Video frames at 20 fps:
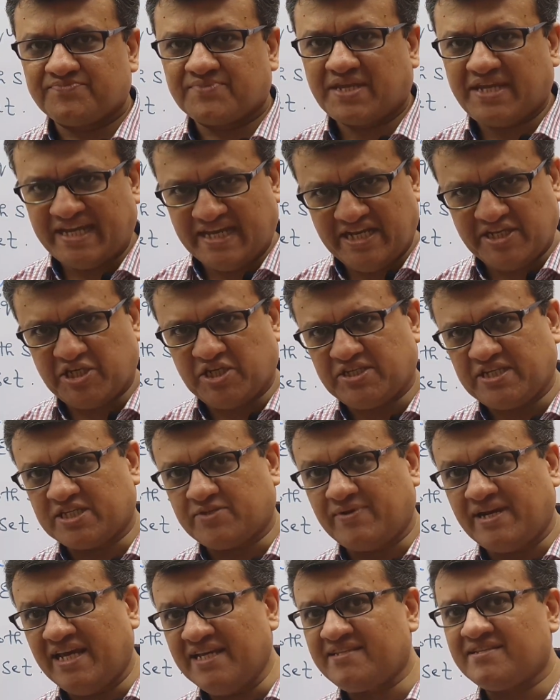LHS as
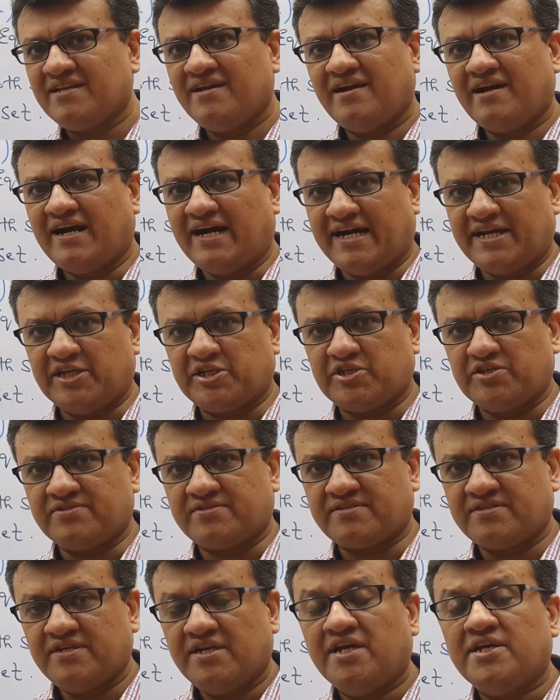well as
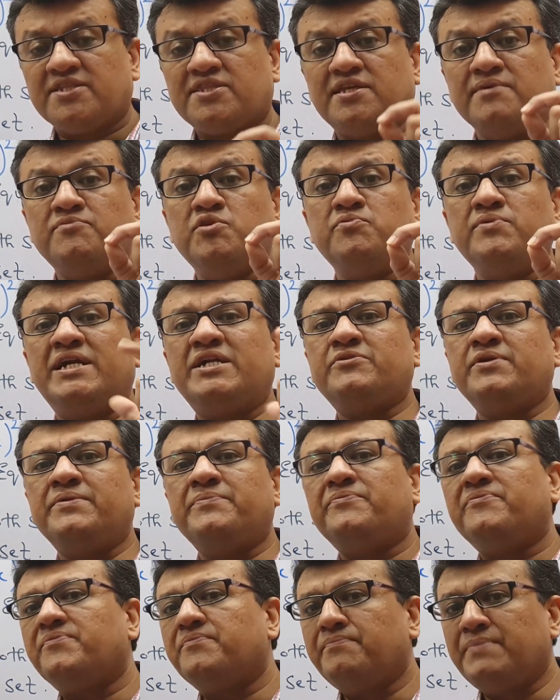RHS. The moment
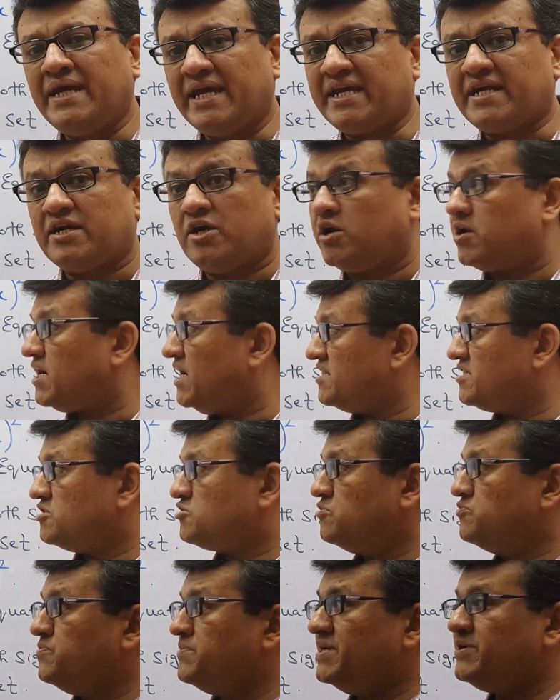
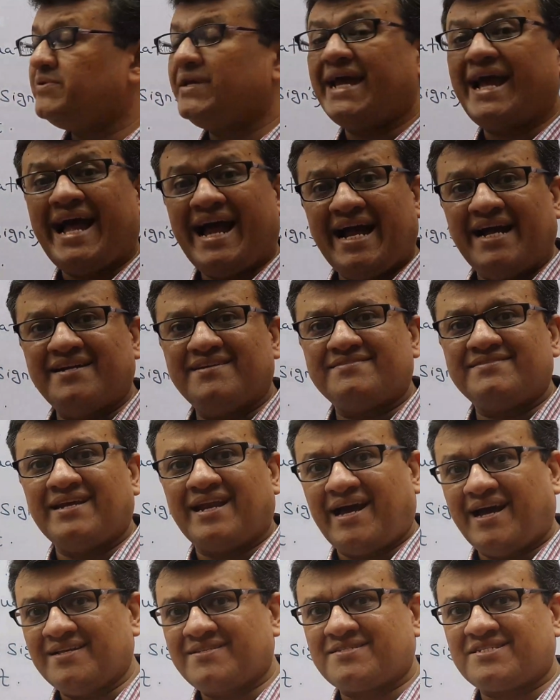we add the
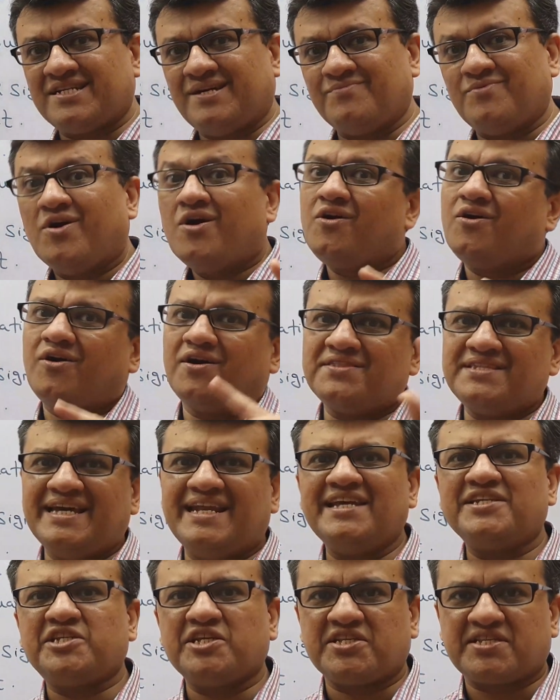last term on the
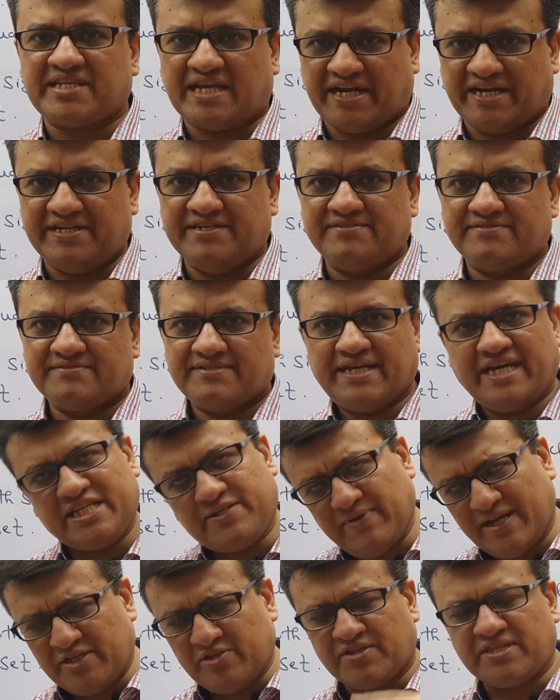LHS side as
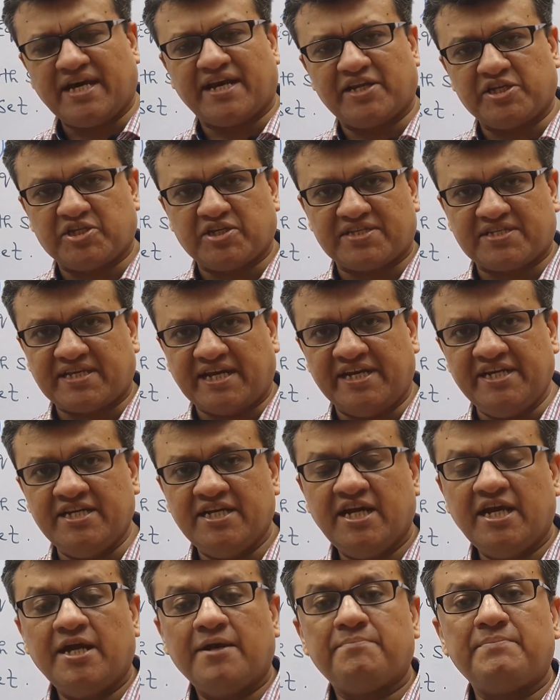well as on the RHS side,
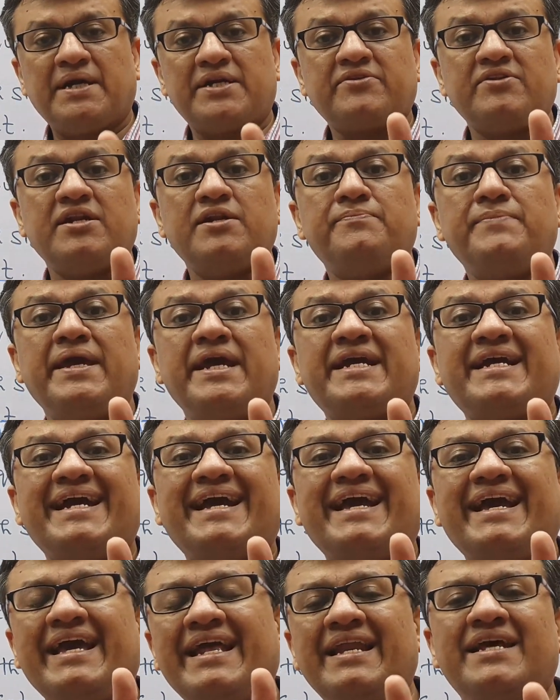but it will make
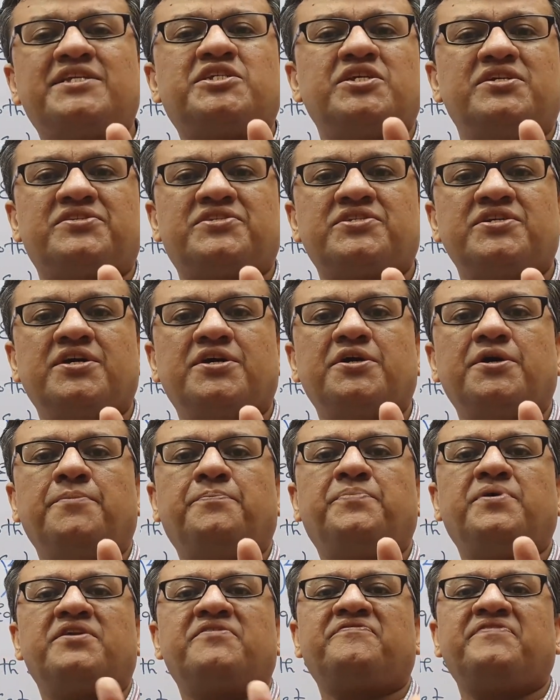LHS a
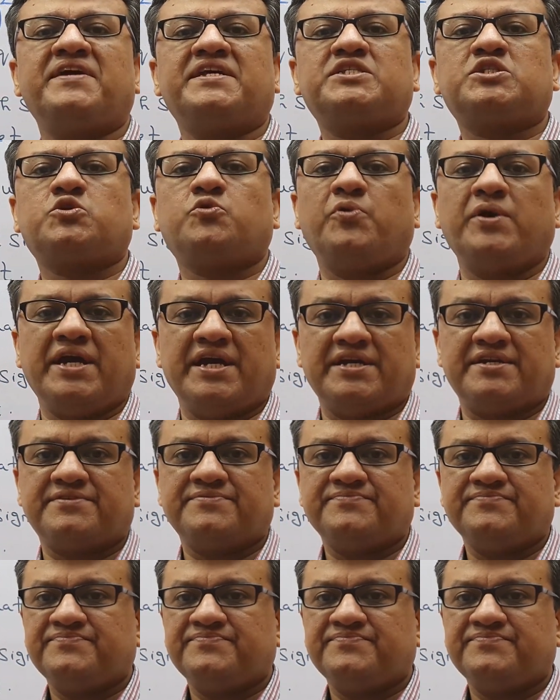perfect square.